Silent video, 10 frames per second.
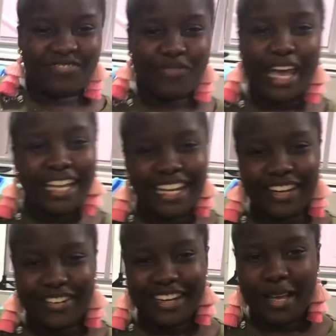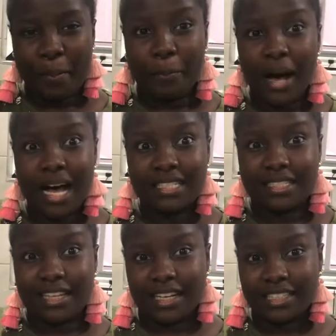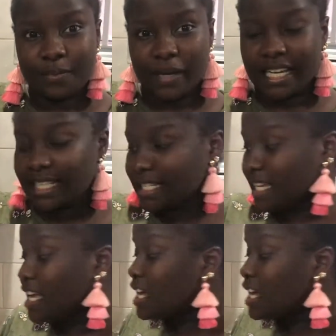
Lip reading: main ingredient, pasta, spaghetti.